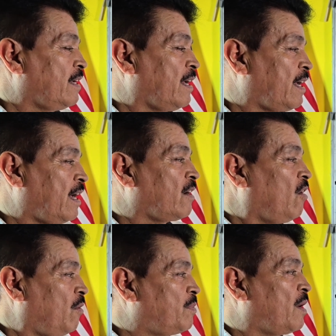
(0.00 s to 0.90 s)
I
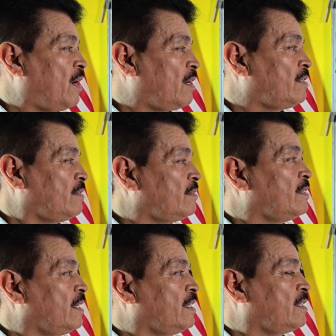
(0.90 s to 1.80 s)
hope
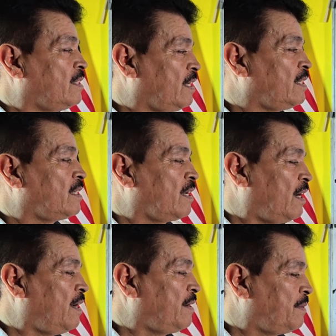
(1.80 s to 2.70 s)
this
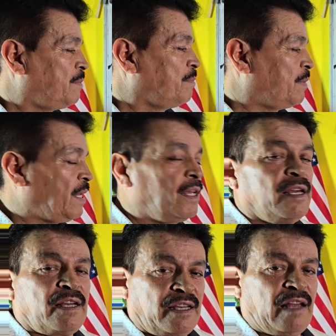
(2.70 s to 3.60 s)
be
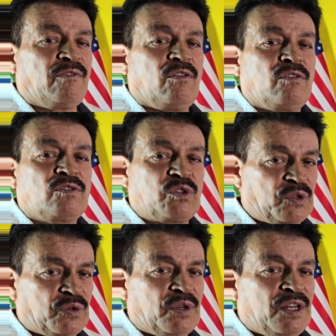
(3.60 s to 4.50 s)
helpful to
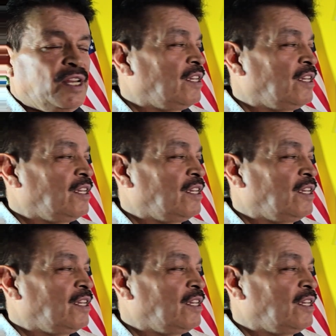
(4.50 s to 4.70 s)
you.